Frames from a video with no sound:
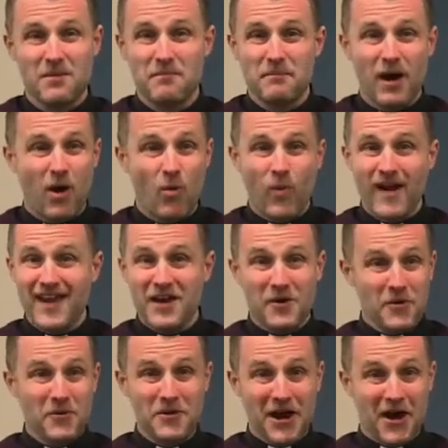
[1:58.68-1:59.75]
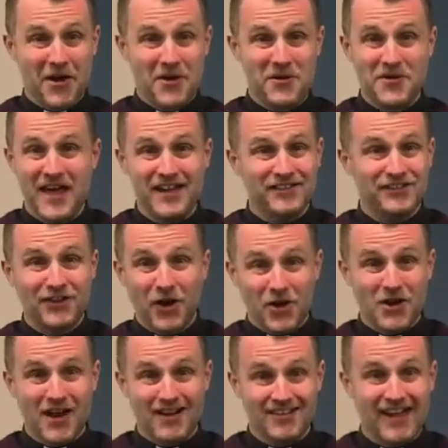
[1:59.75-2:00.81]
but we all know that's not
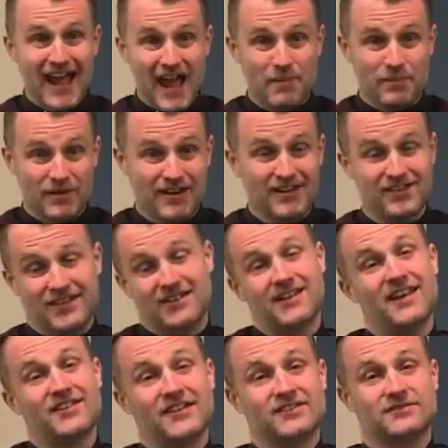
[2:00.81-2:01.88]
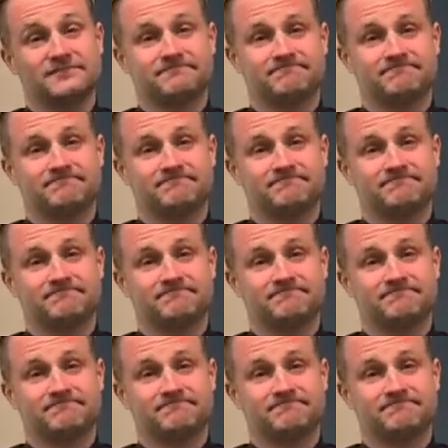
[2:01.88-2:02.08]
going to happen, isn't it? Is it?